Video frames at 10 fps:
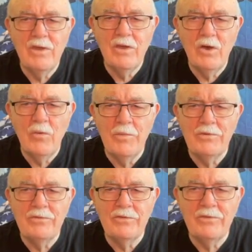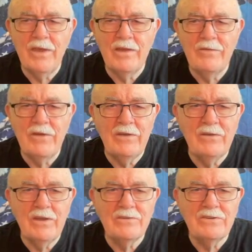Open Society
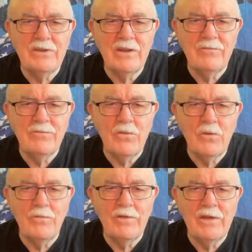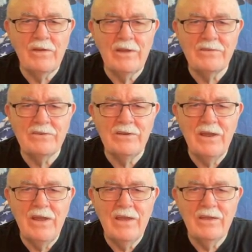Foundation and Ford Foundation
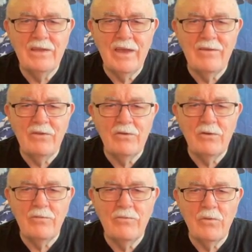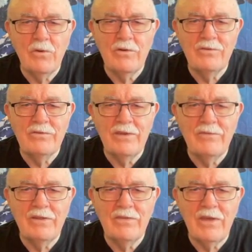gave the group
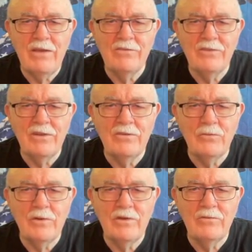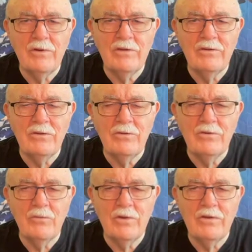$470,000 in 2022 and
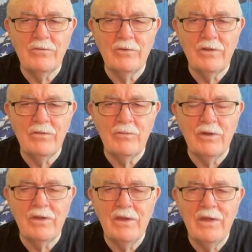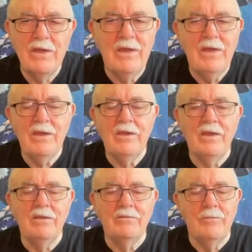2023.
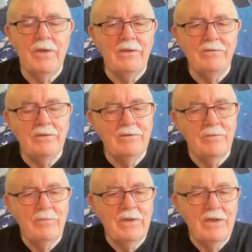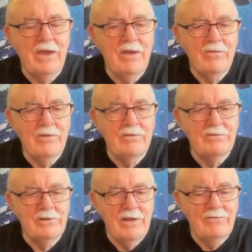It's amazing to me how these
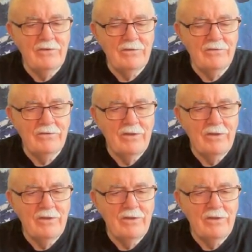leftists